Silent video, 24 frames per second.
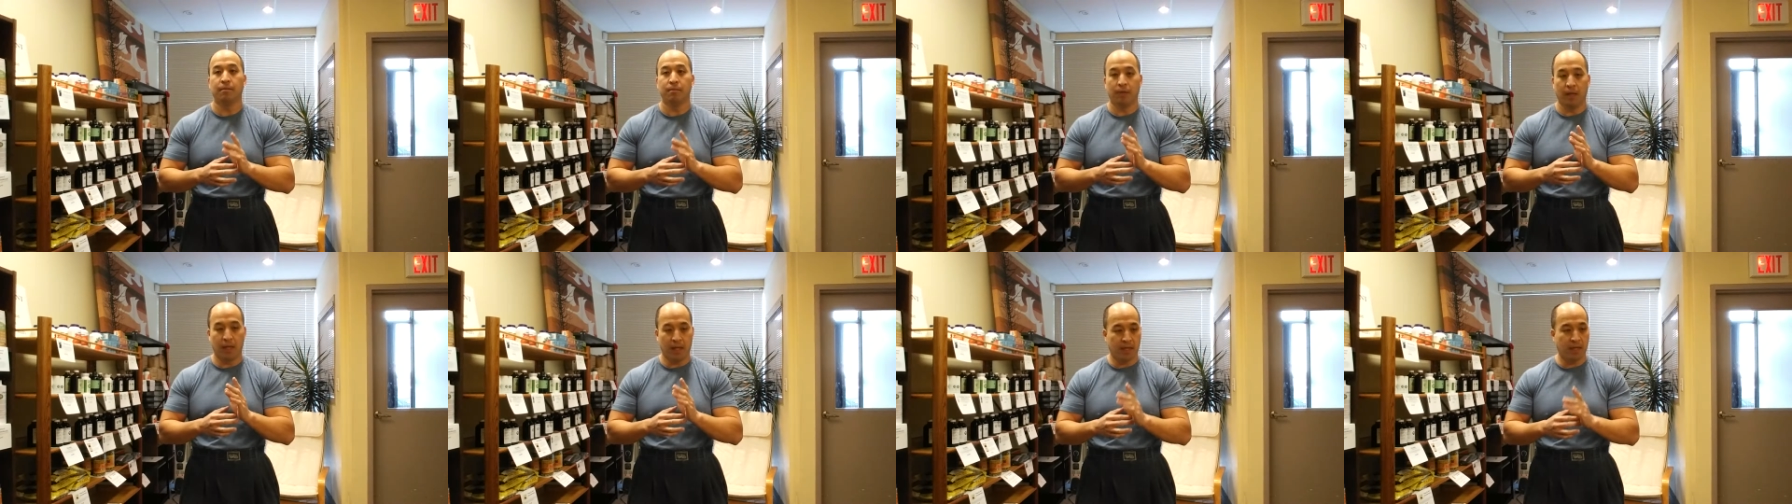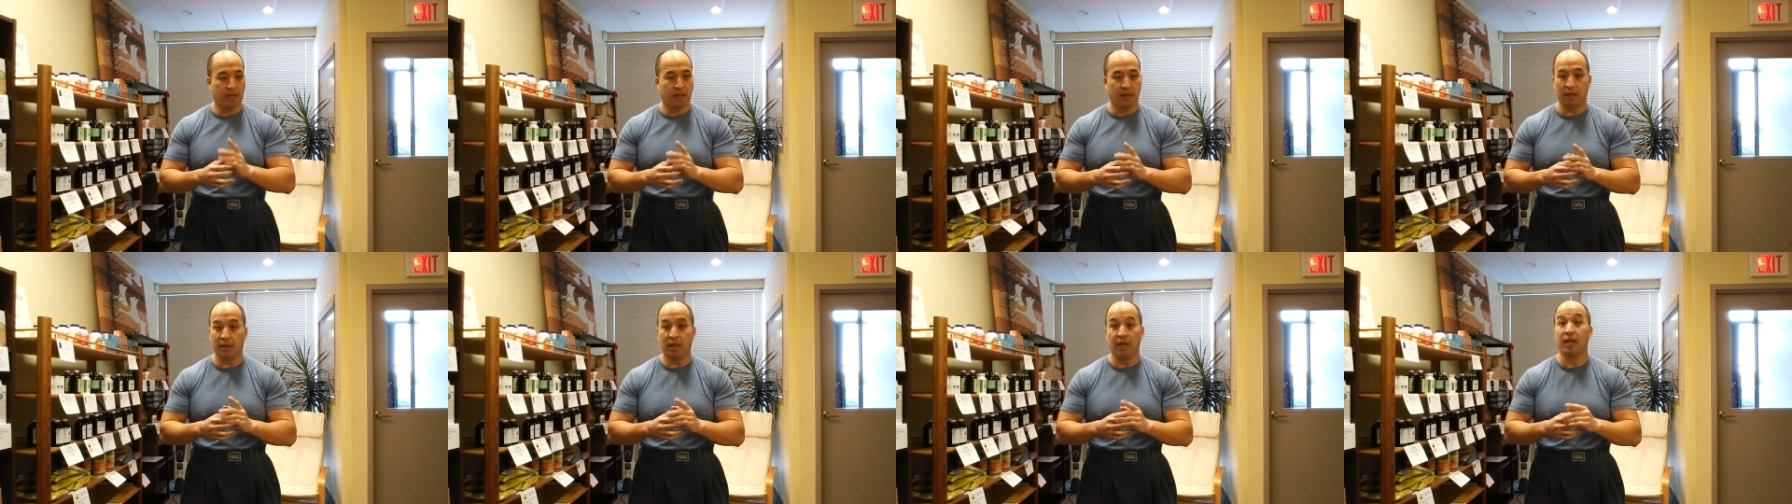
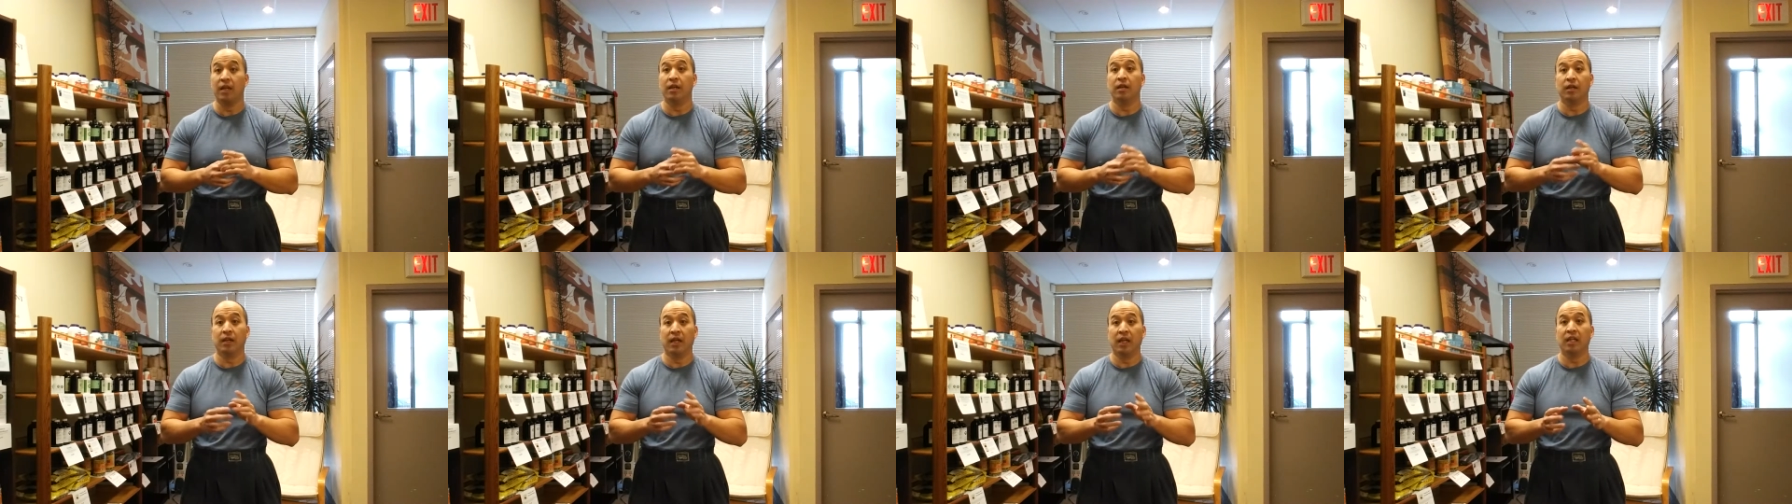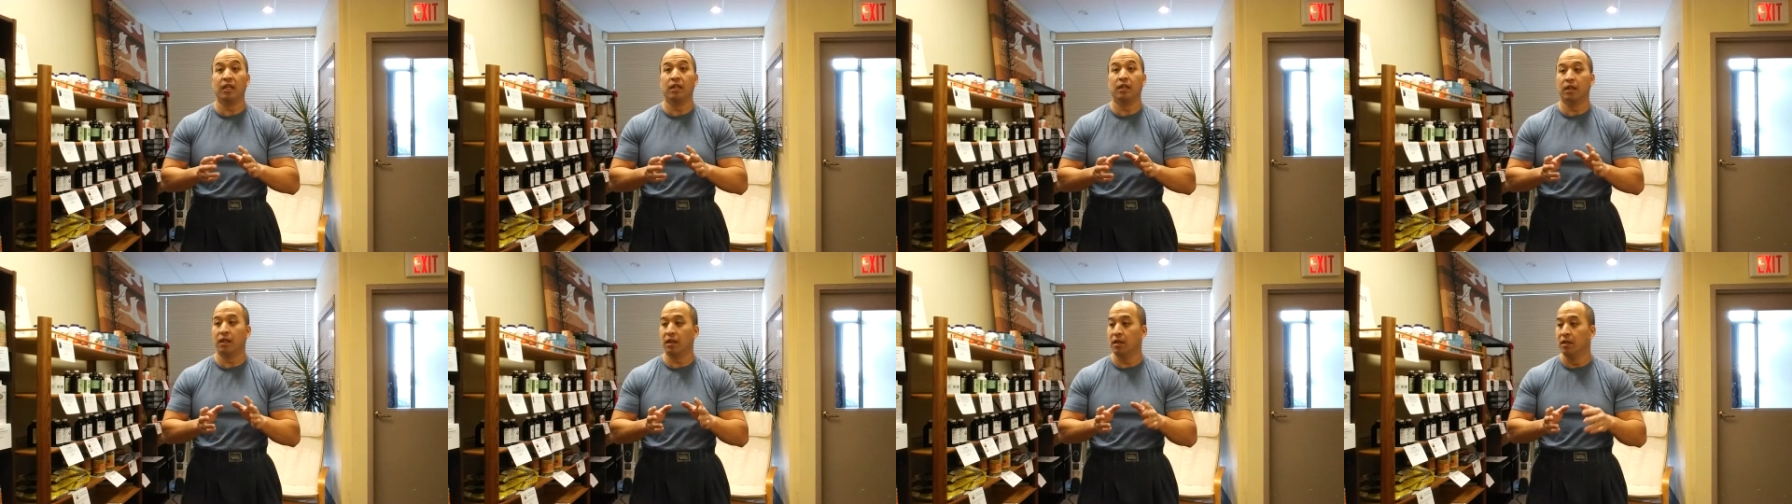Like in, in,
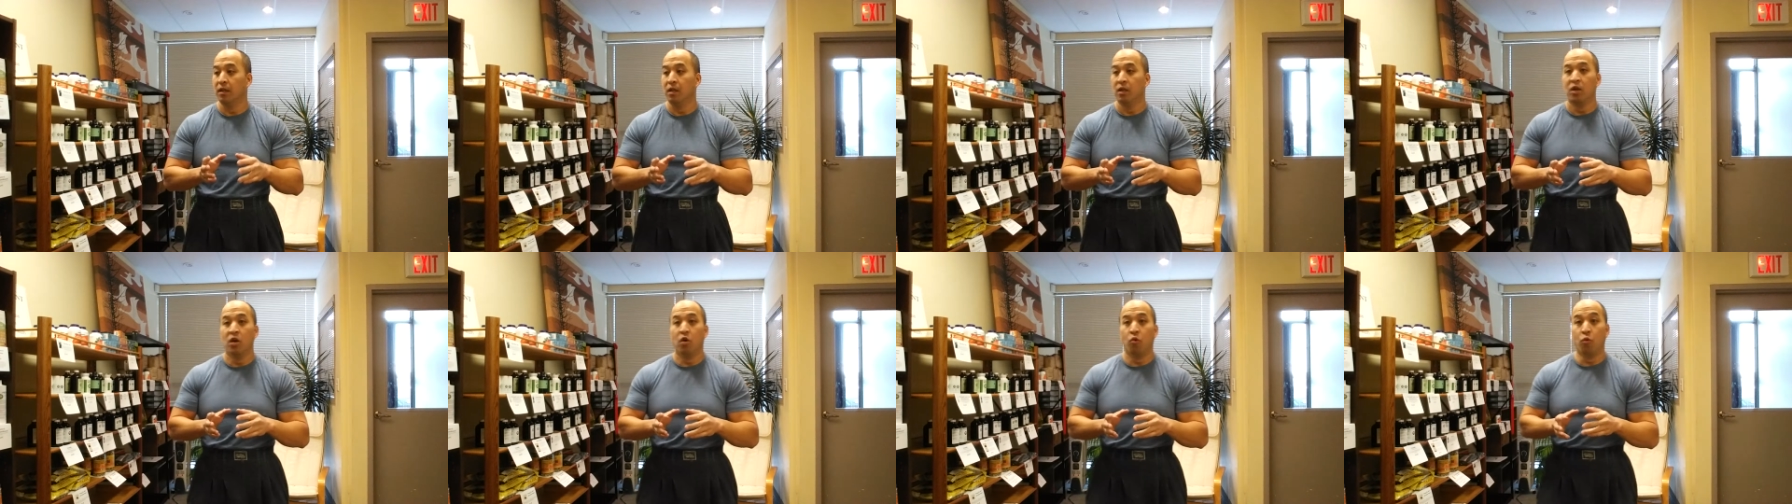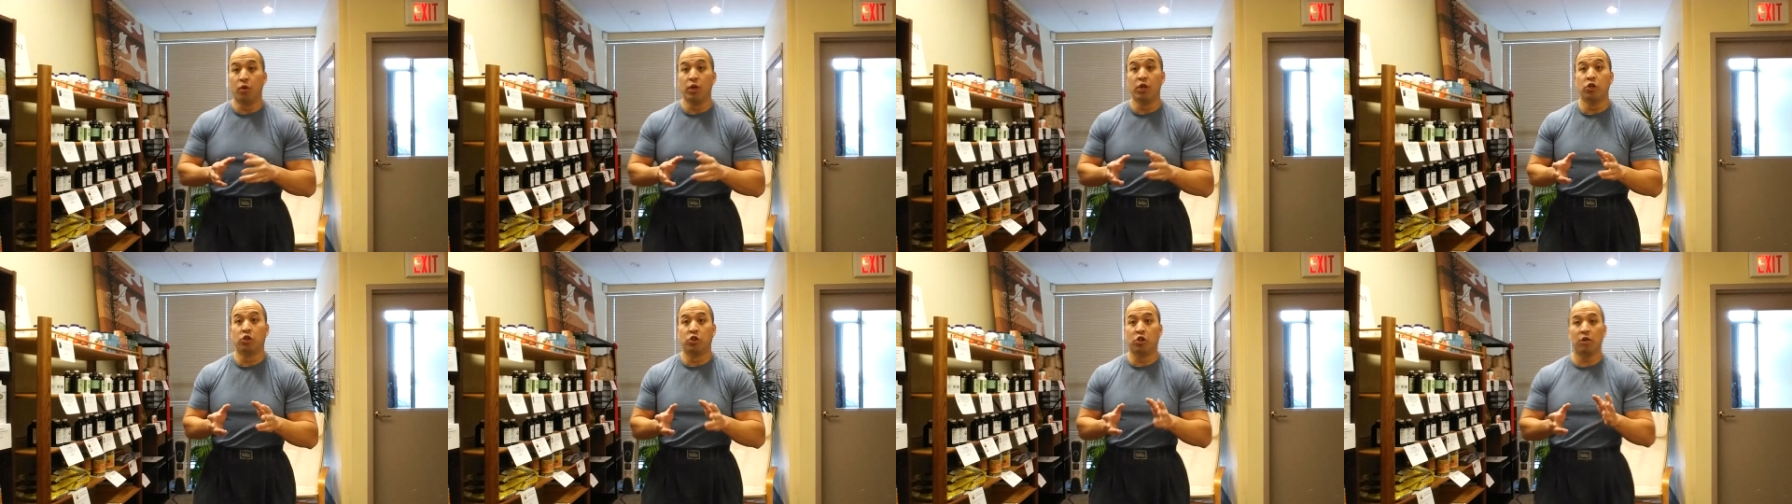in the
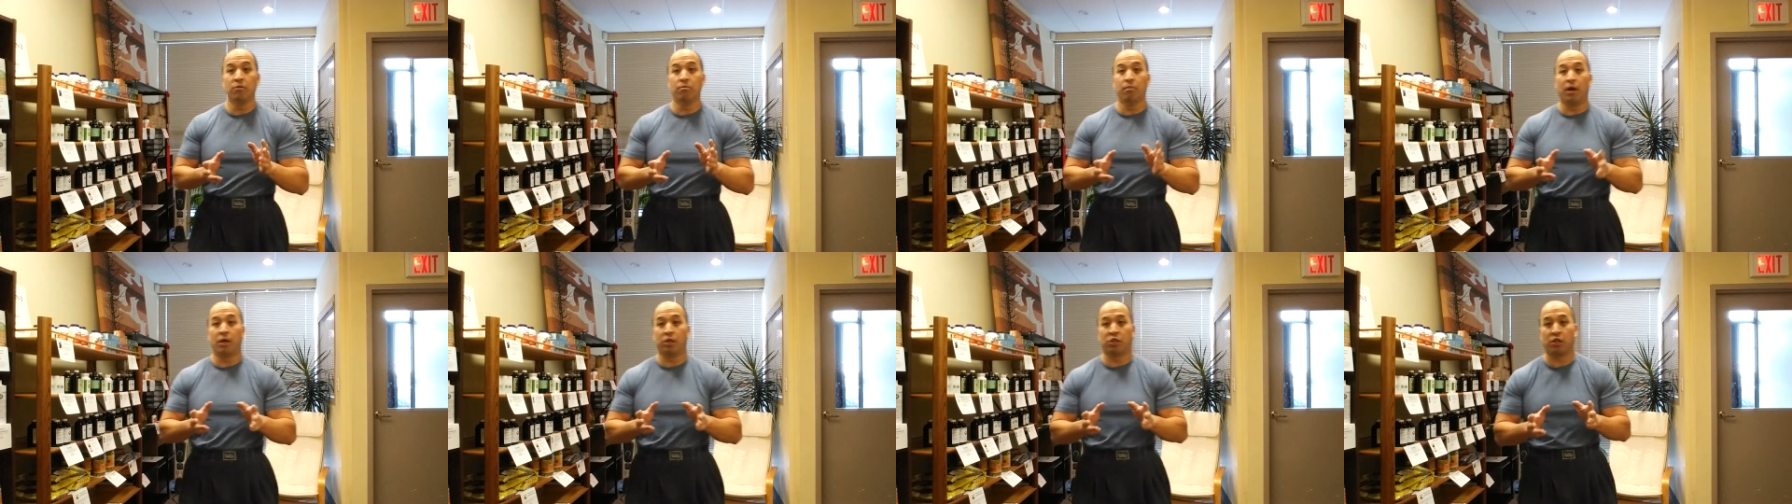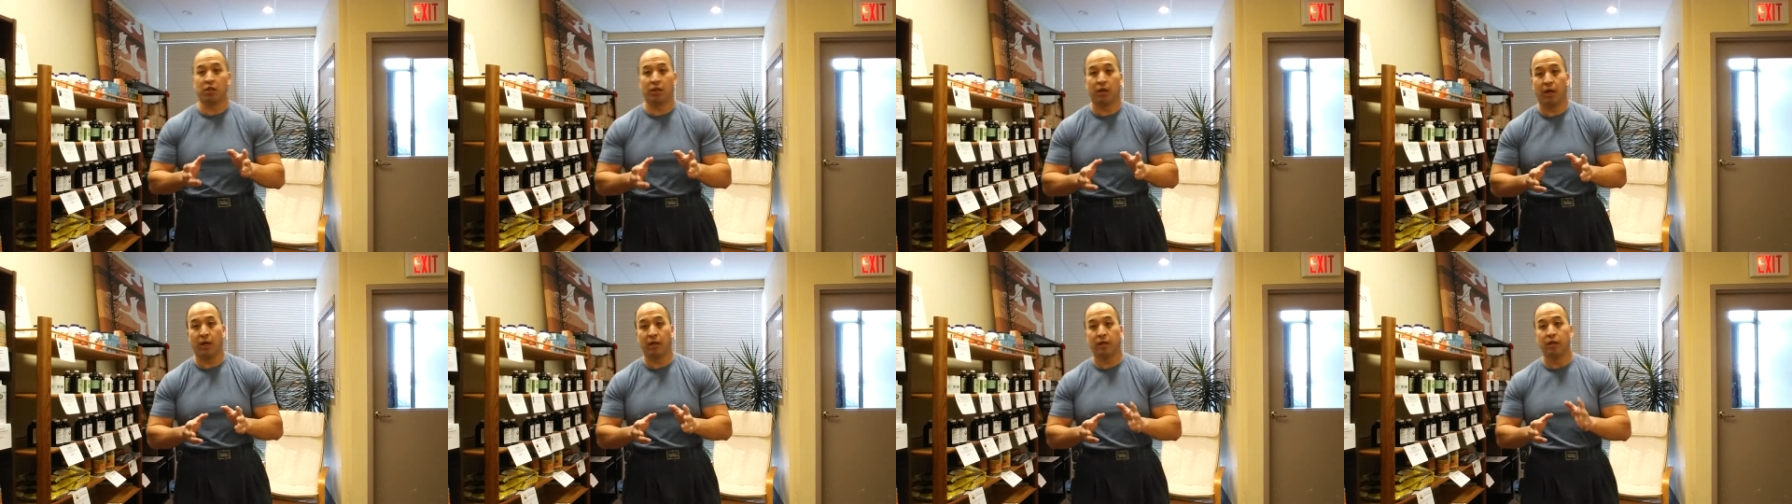Wing Chun
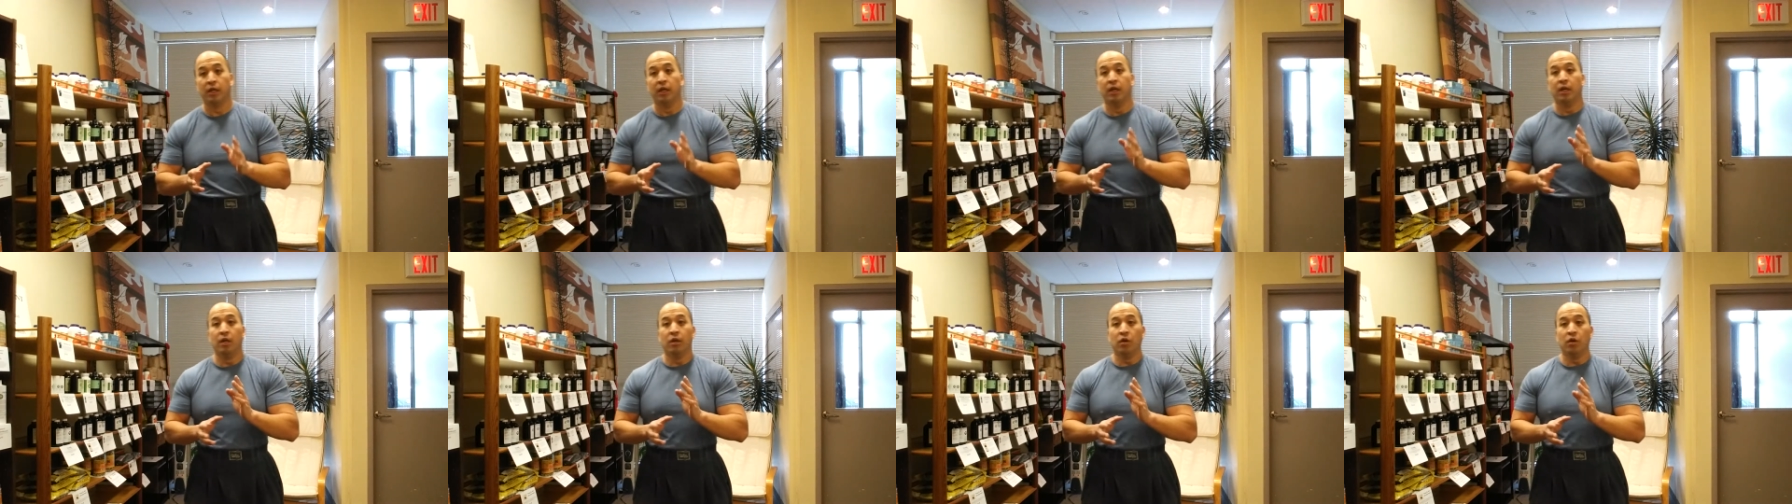martial art,